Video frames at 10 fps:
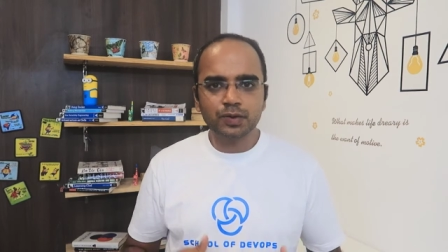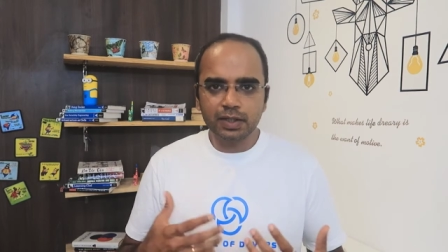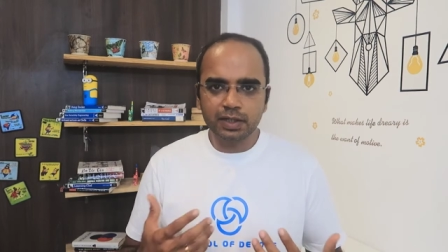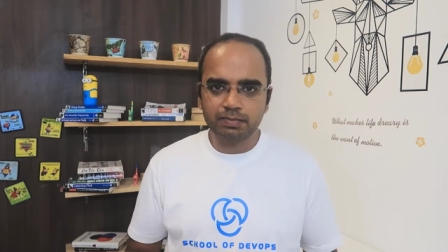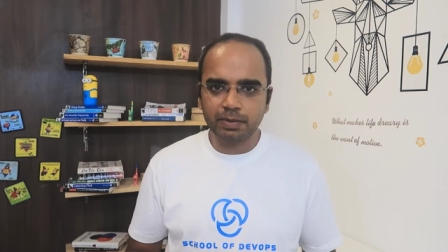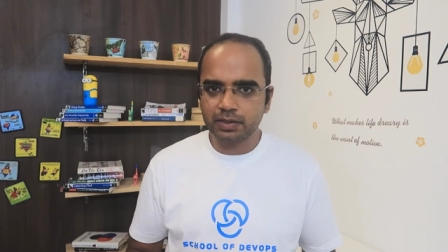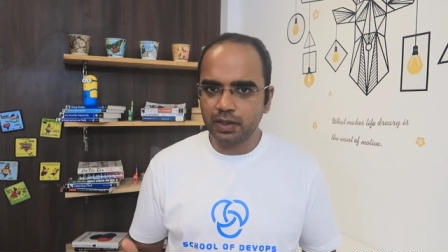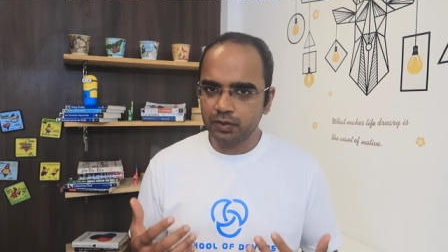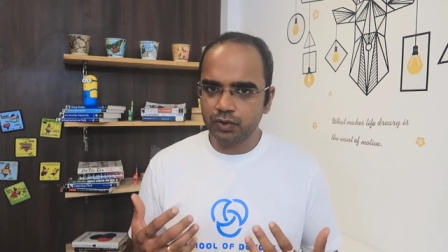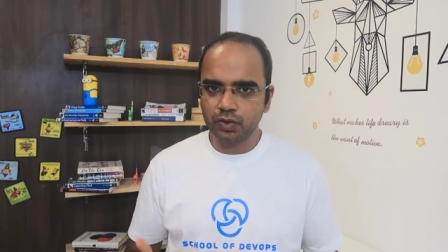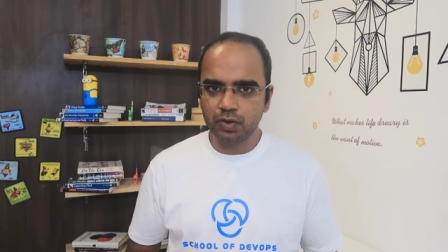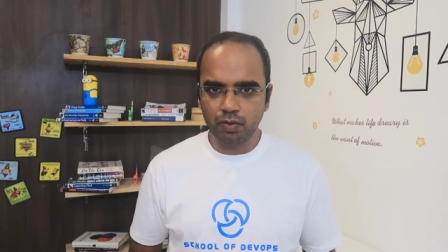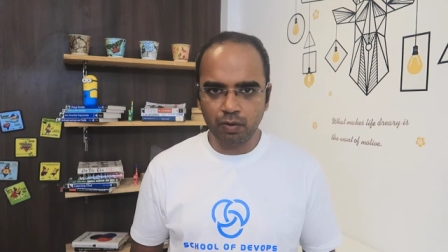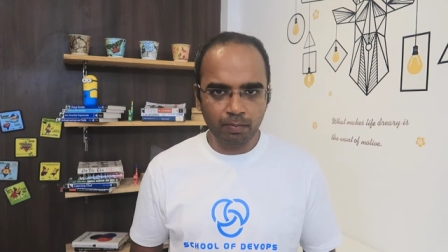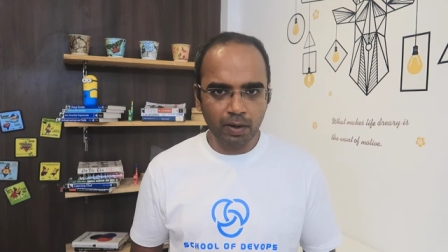Those are the aspects that you should
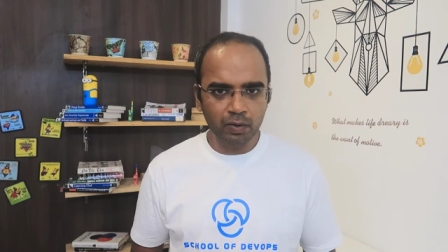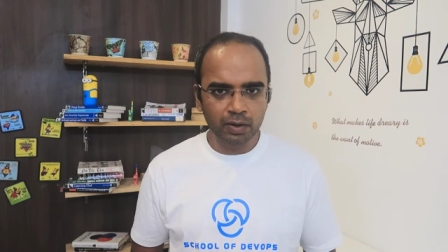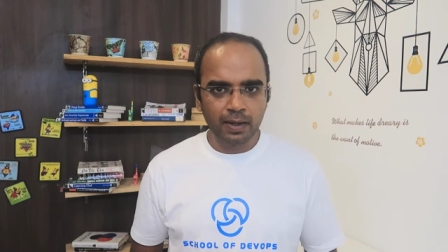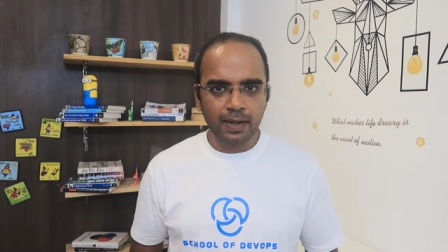know about.